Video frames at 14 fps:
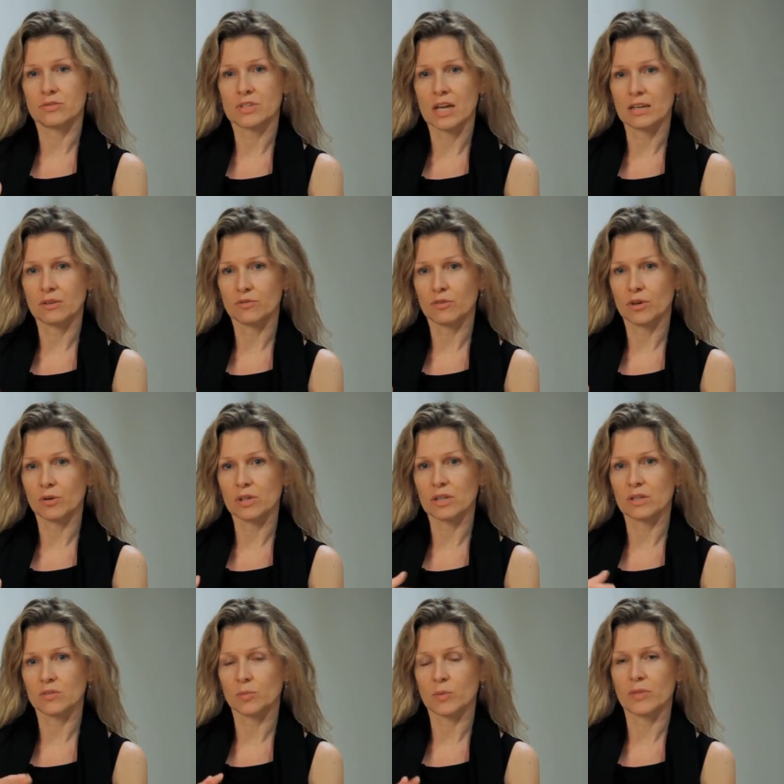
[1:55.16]
tight
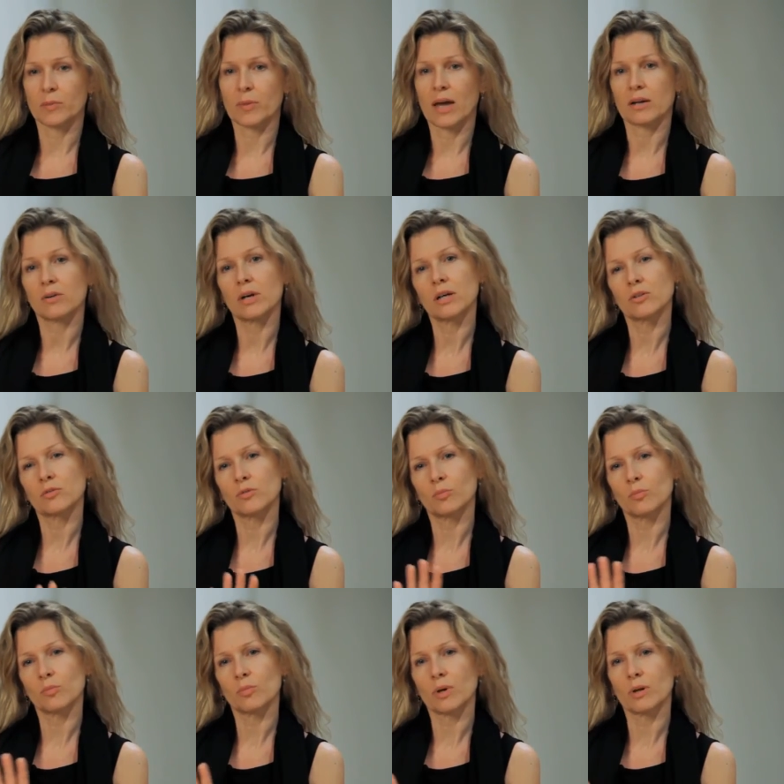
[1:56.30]
focus, but the background
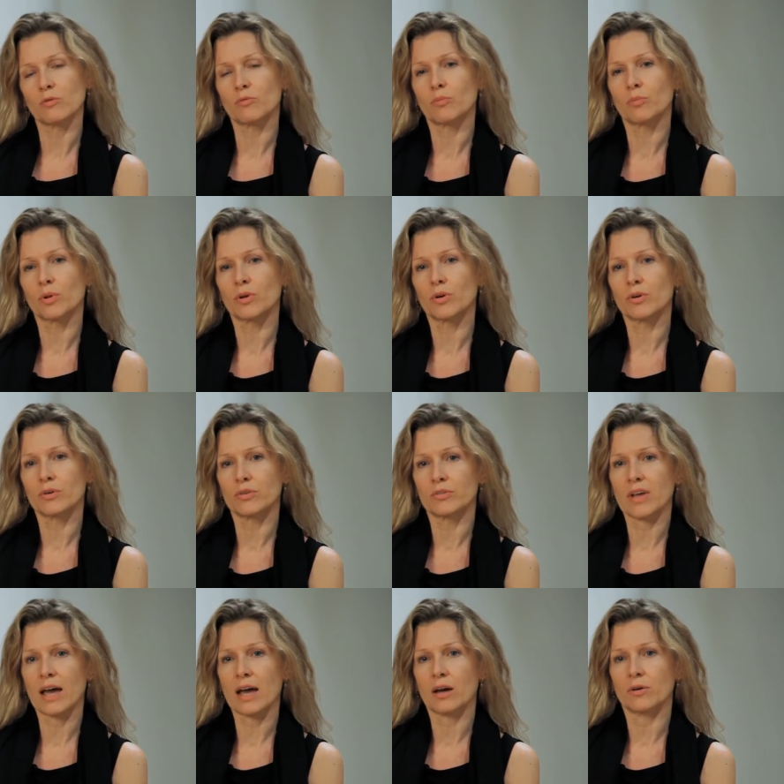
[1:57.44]
kind of blurs
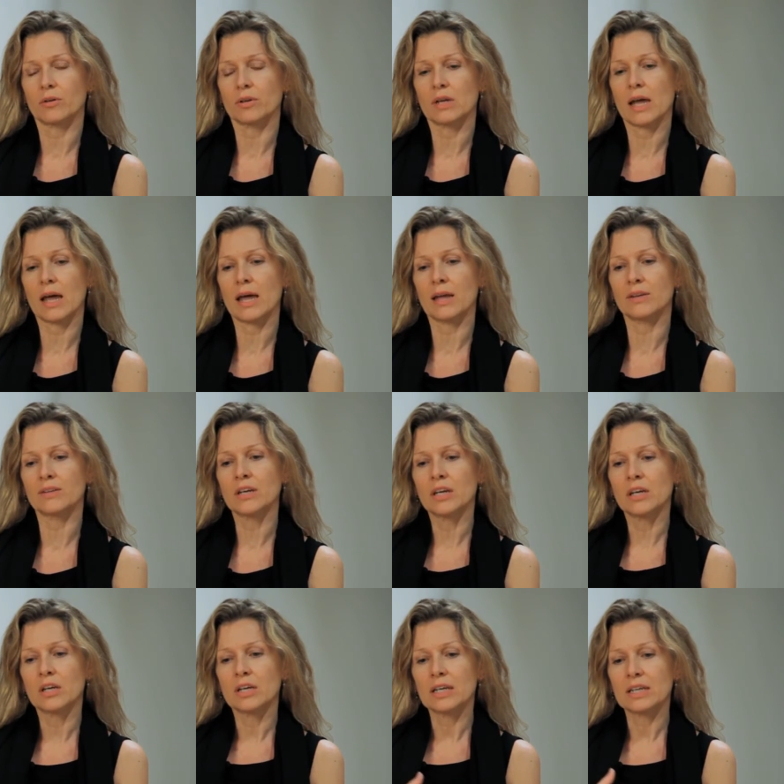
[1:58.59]
out. And
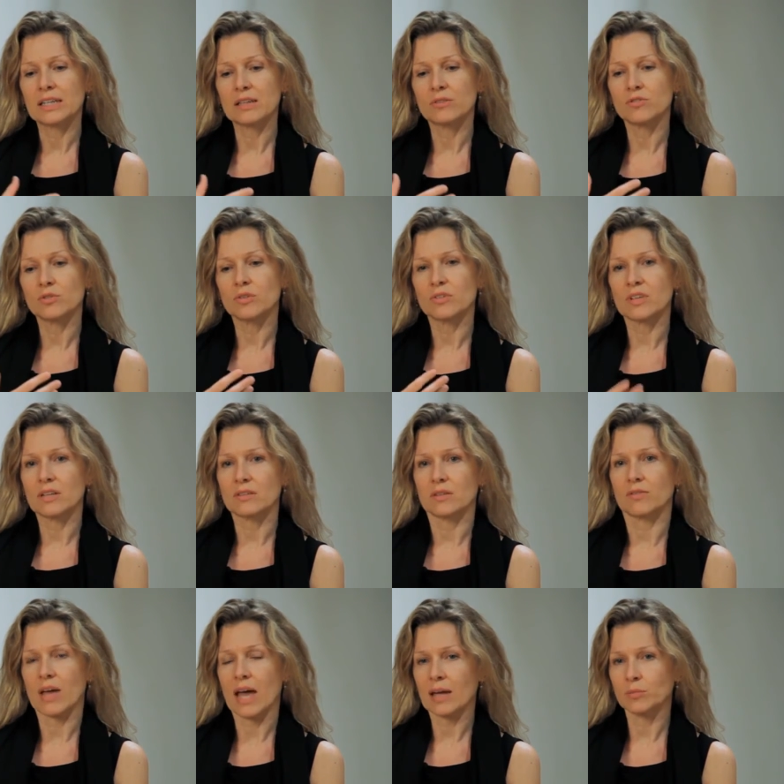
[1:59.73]
it gives you a sense
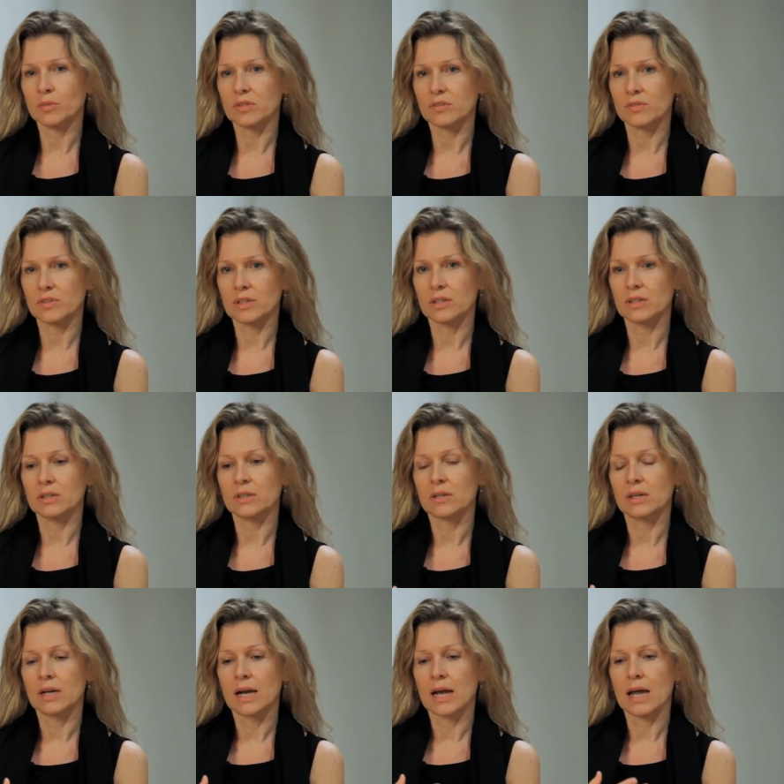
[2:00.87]
of atmosphere,
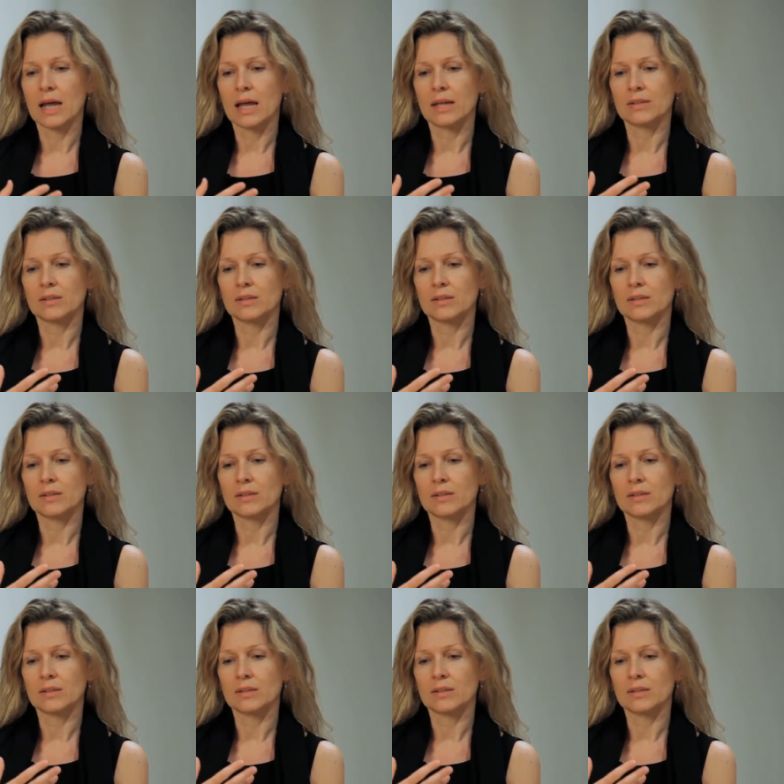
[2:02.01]
and